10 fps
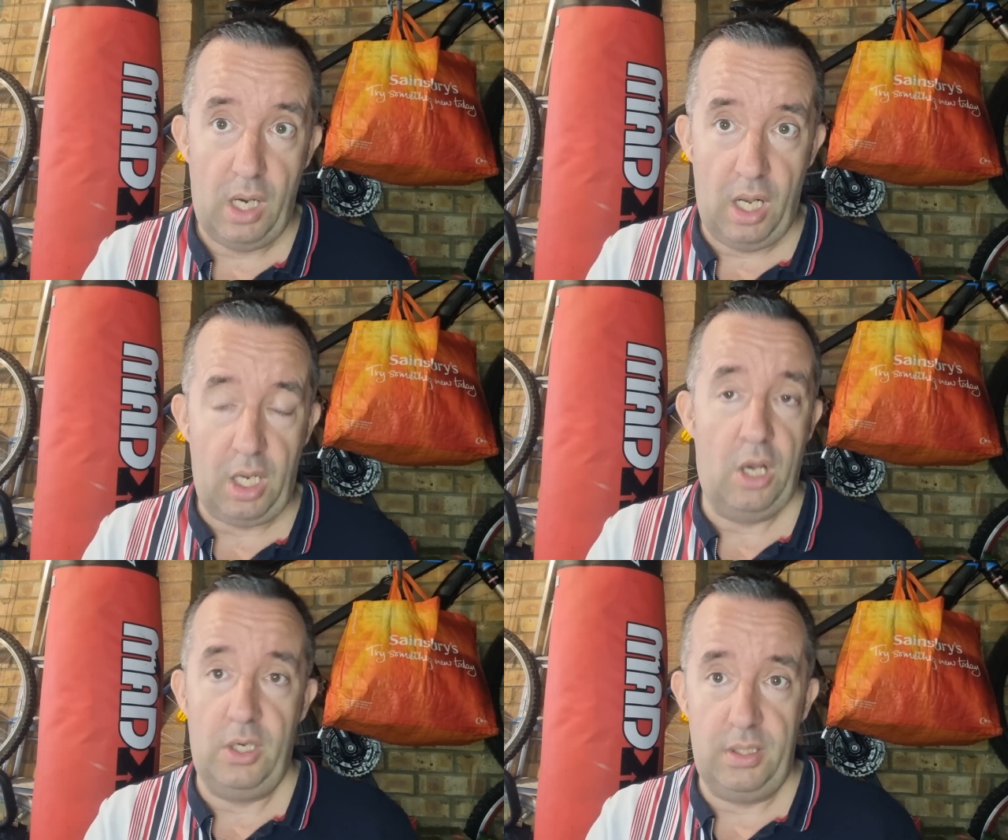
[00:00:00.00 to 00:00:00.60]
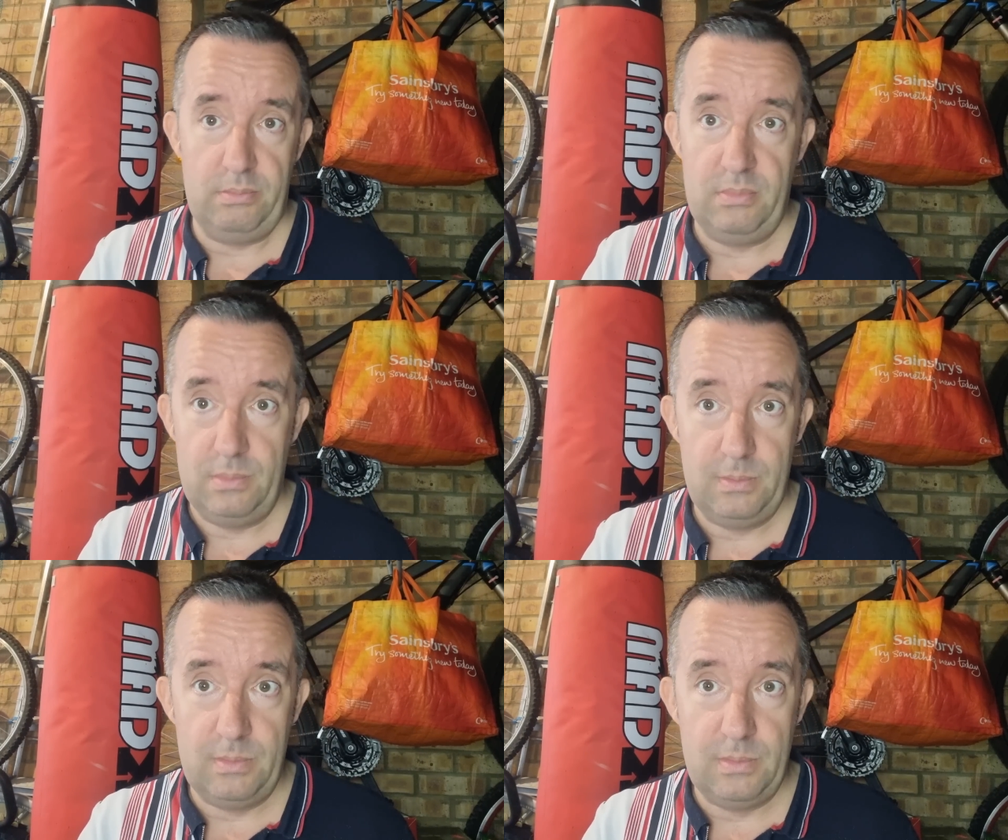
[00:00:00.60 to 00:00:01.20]
I can't
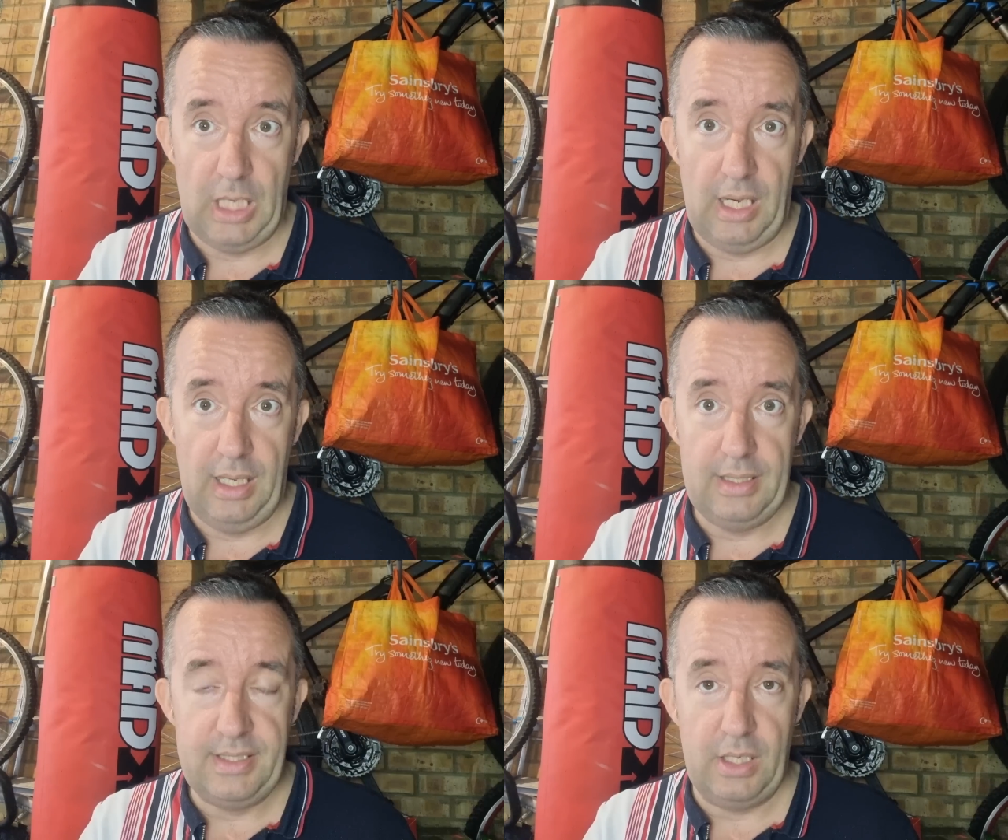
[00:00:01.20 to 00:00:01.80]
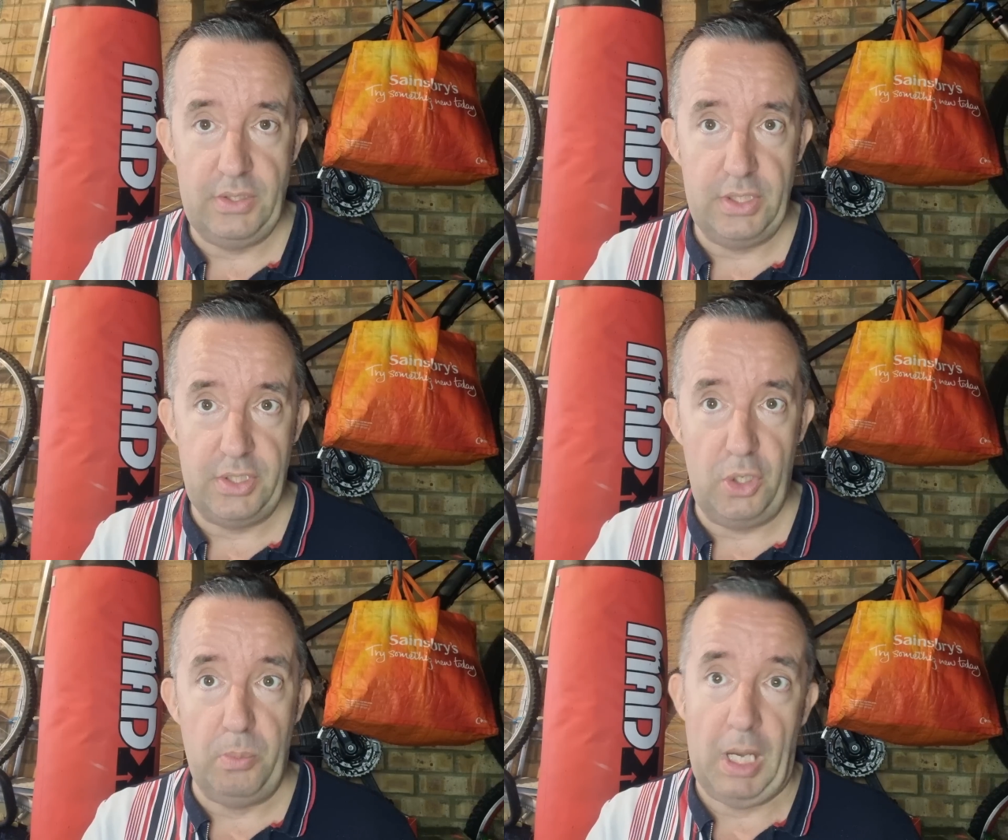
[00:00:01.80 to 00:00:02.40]
tell you
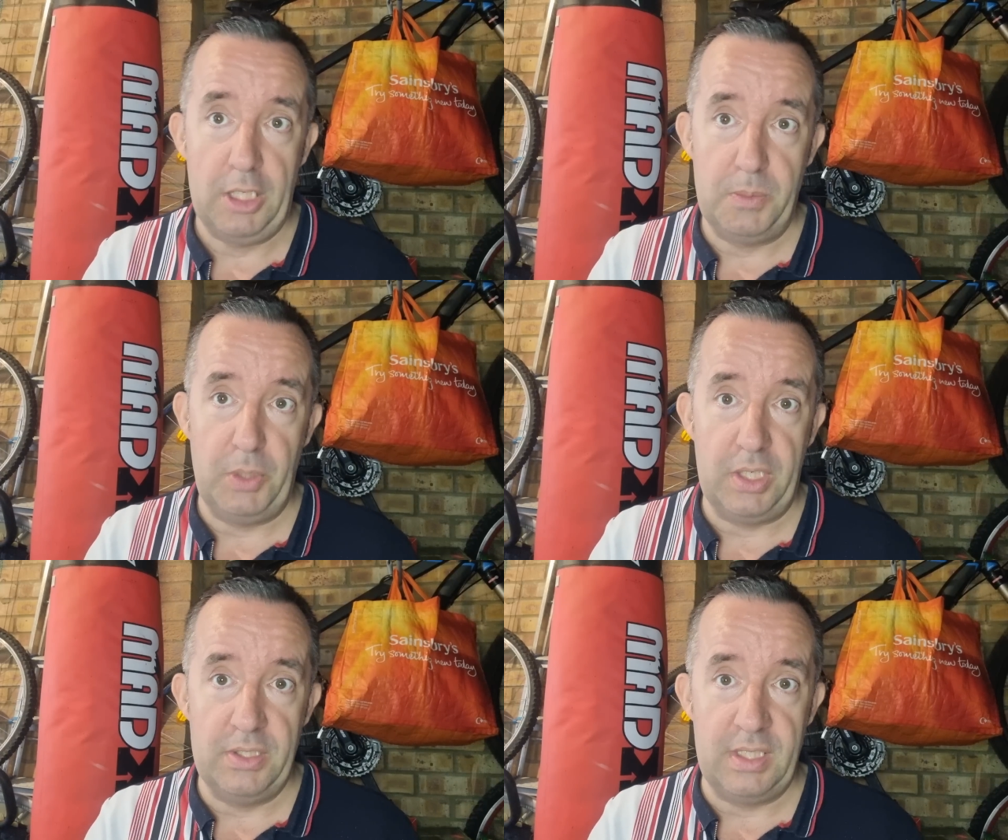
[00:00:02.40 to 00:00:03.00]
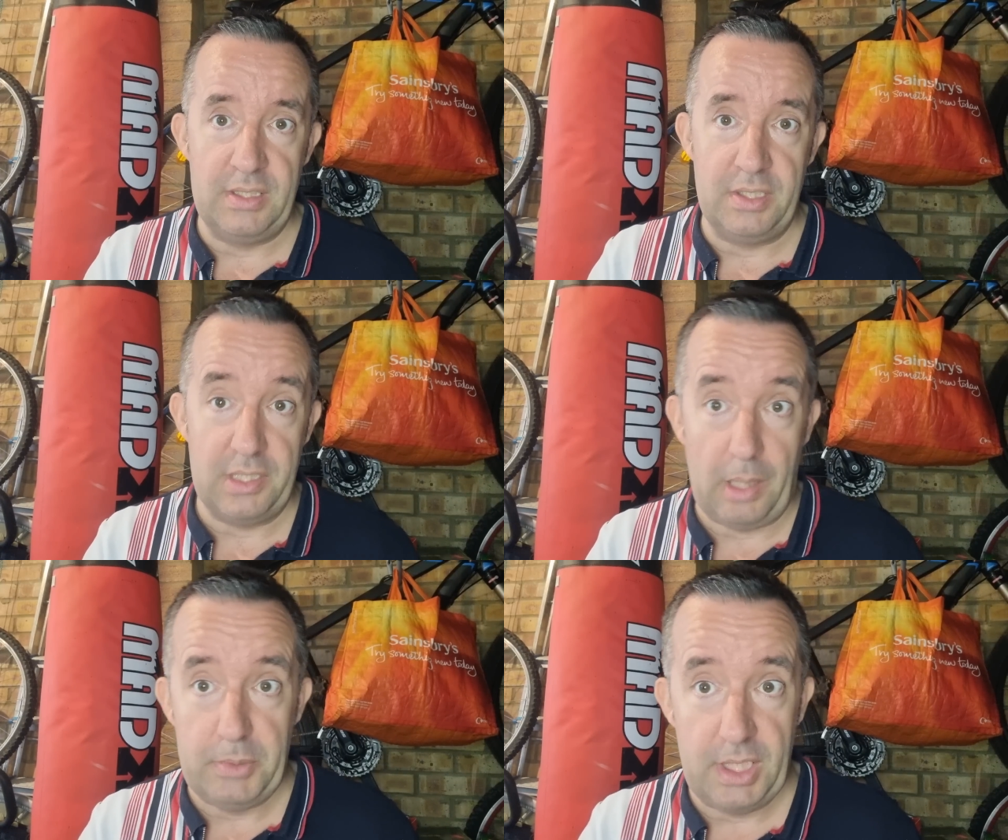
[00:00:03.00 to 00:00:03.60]
too much because it's a
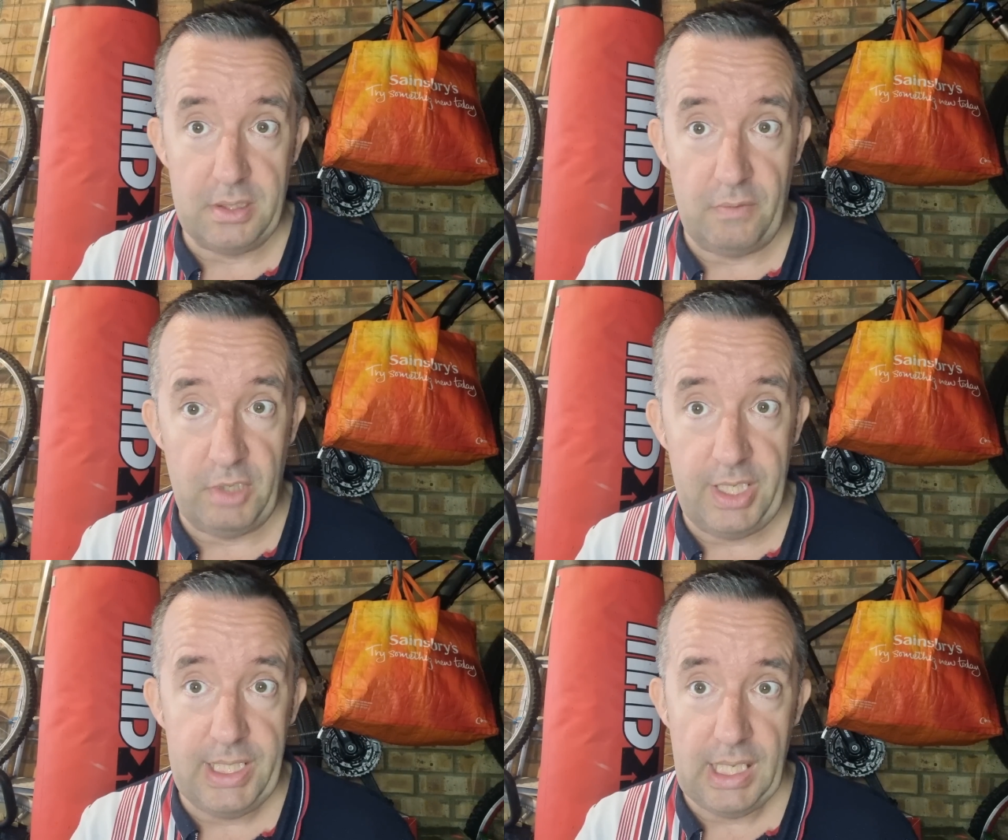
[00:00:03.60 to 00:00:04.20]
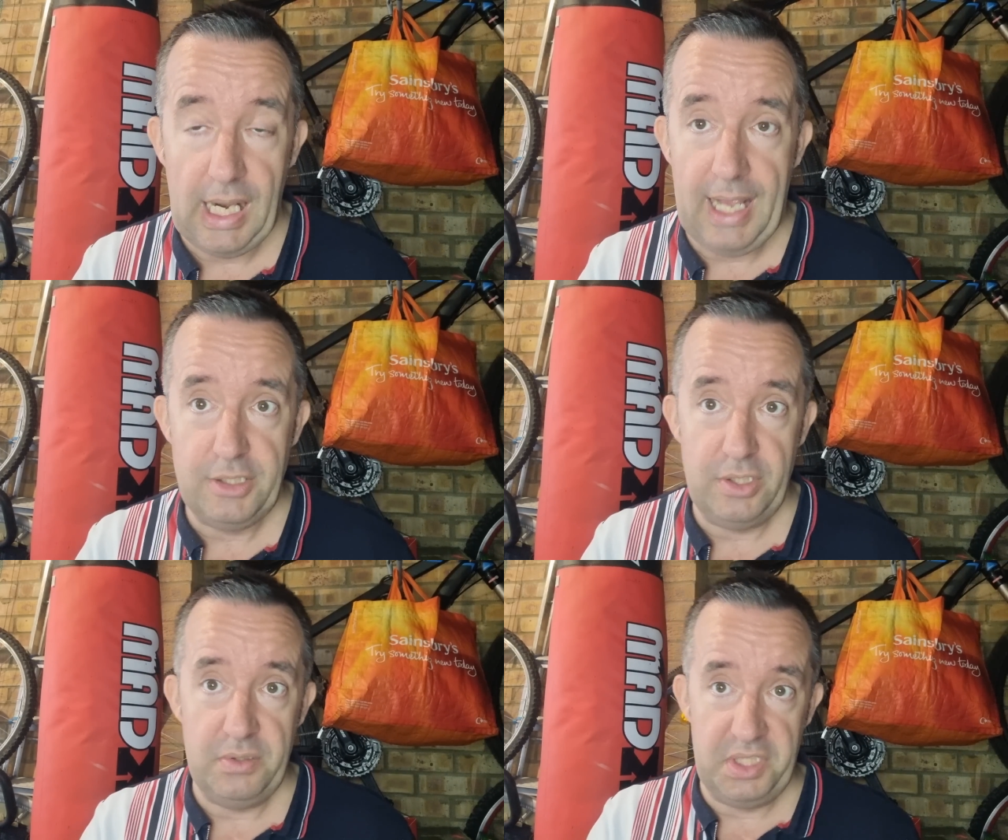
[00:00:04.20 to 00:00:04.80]
subject of legal
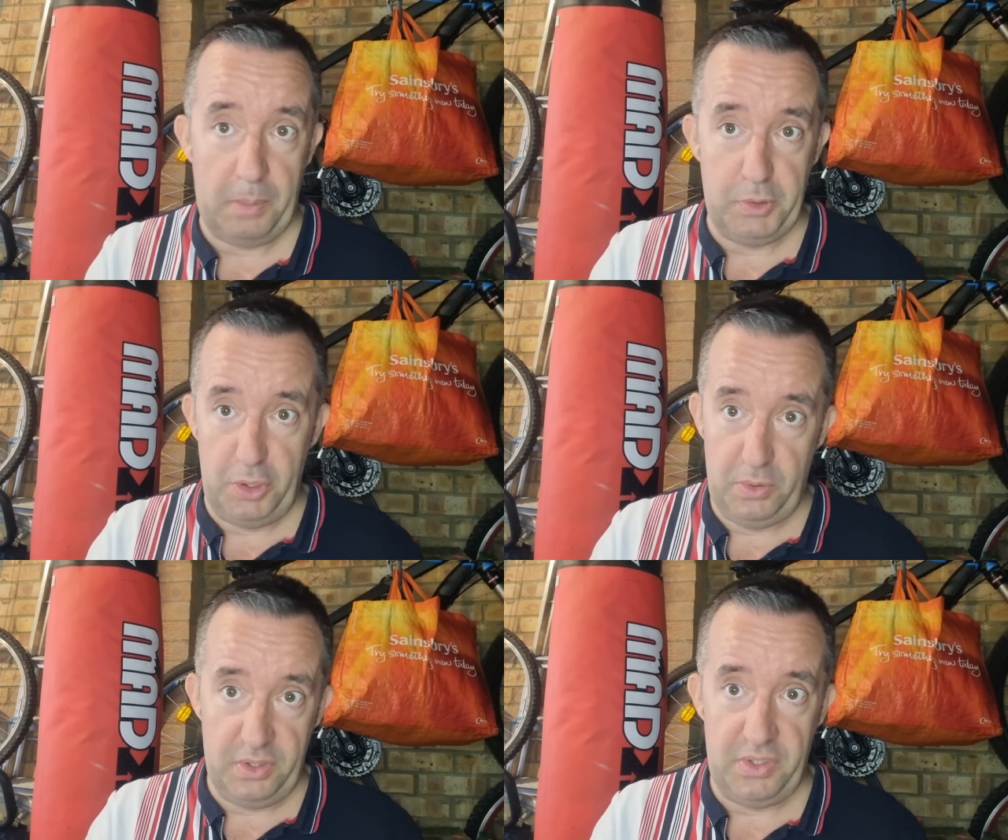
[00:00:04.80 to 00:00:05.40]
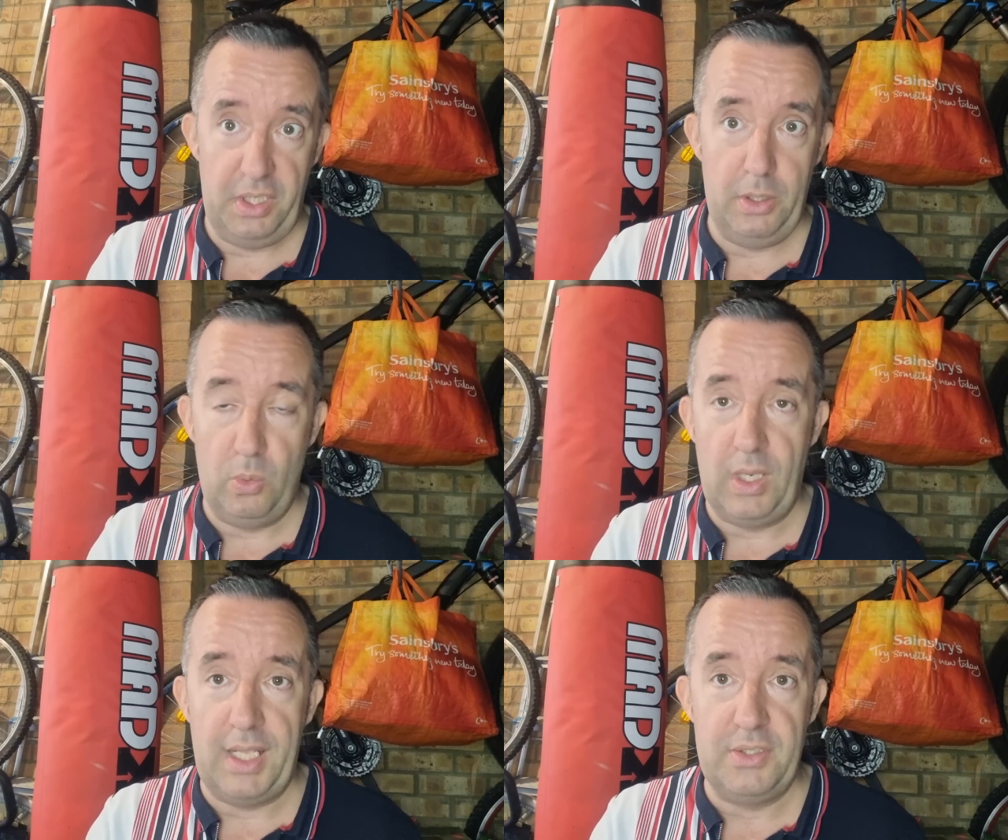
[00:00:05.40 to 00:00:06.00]
action, sub judice and
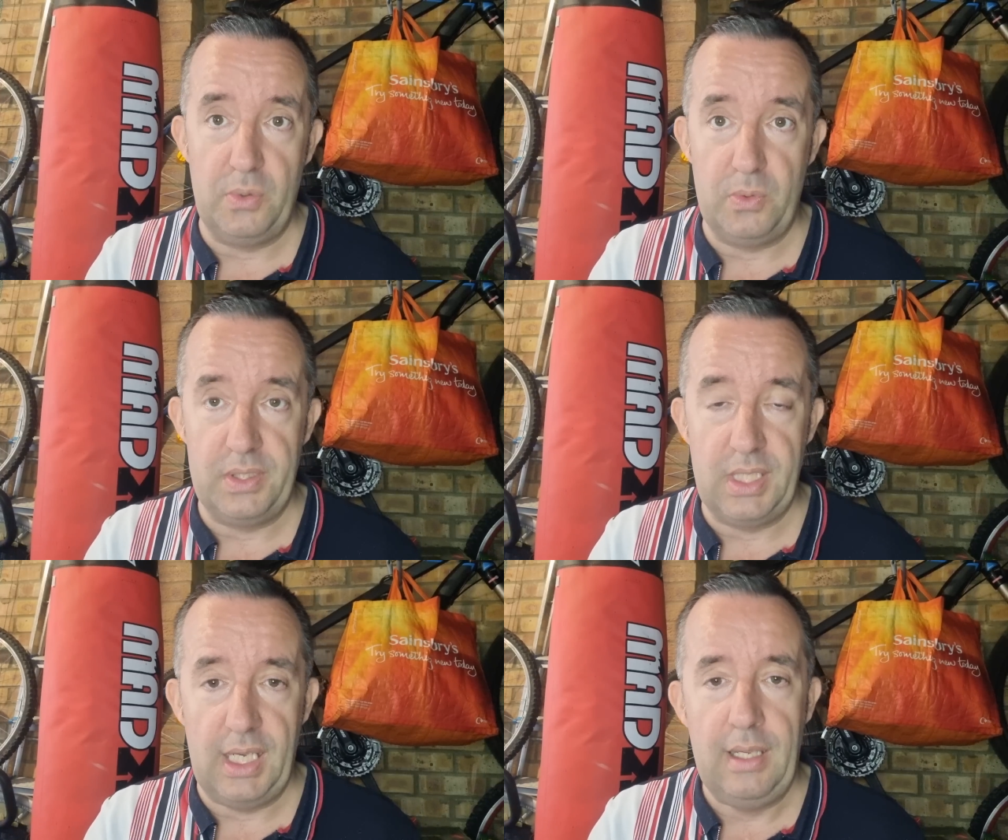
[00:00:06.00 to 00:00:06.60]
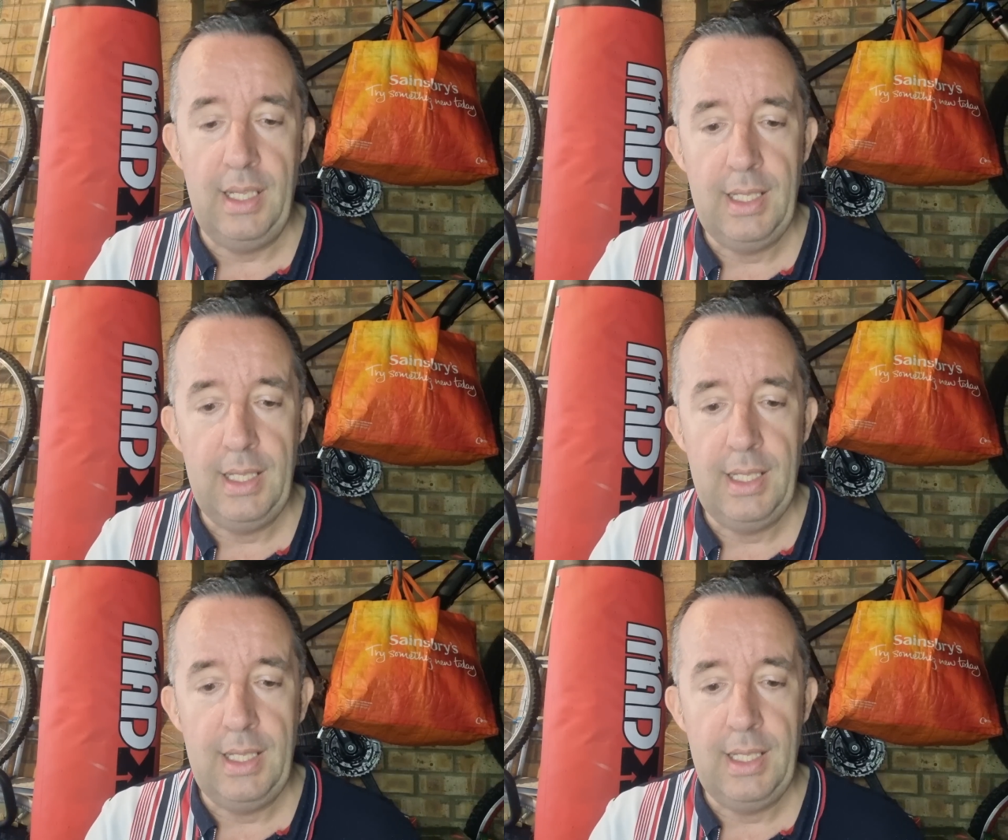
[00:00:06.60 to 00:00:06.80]
all that sort of thing.